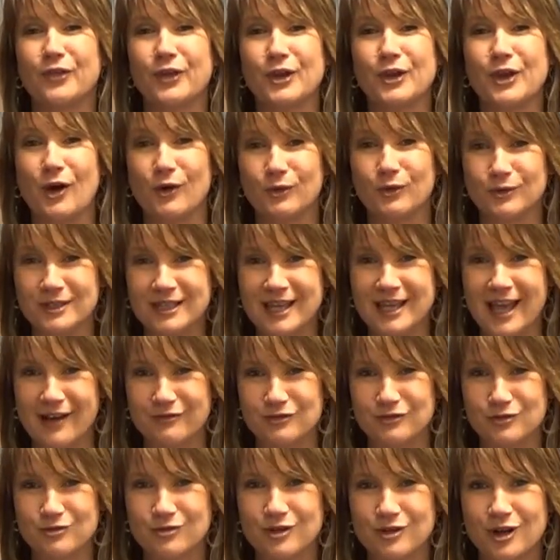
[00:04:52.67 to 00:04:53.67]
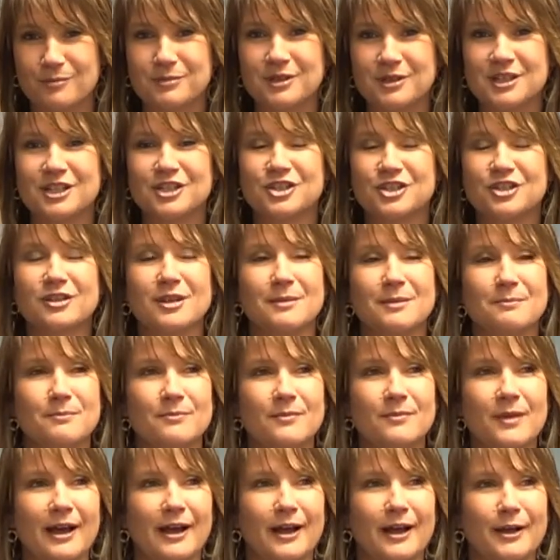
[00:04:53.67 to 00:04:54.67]
the Golden Gavel competition,
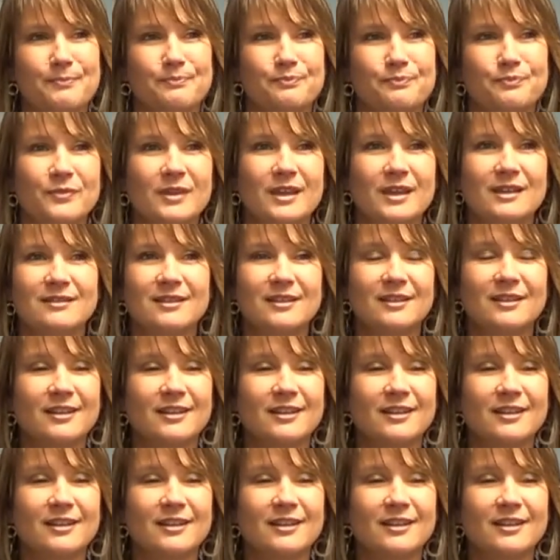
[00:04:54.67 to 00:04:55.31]
the